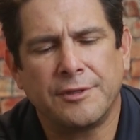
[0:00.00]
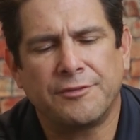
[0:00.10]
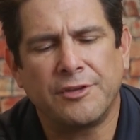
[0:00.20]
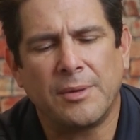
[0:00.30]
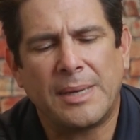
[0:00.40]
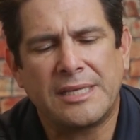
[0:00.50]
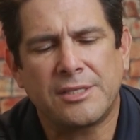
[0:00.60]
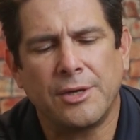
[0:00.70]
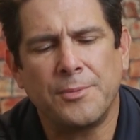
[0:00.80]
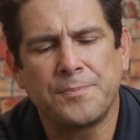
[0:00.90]
film
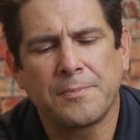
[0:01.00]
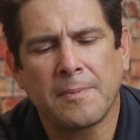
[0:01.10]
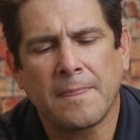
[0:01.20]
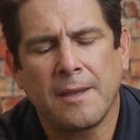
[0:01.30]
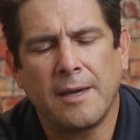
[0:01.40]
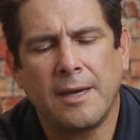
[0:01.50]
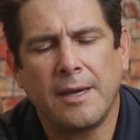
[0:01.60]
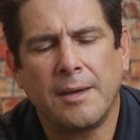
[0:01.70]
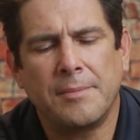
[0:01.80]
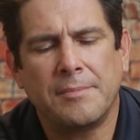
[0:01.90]
ISO.
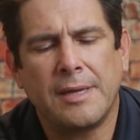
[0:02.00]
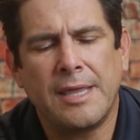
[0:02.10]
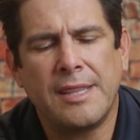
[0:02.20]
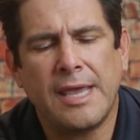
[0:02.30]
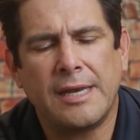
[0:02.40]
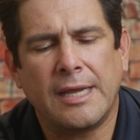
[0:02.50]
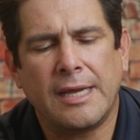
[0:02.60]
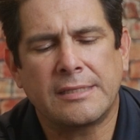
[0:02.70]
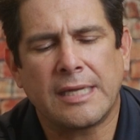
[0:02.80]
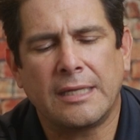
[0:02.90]
And then
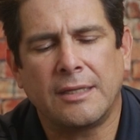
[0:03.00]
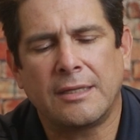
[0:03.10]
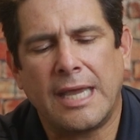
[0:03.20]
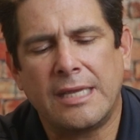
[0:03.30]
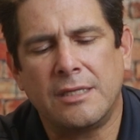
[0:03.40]
it's got a little light.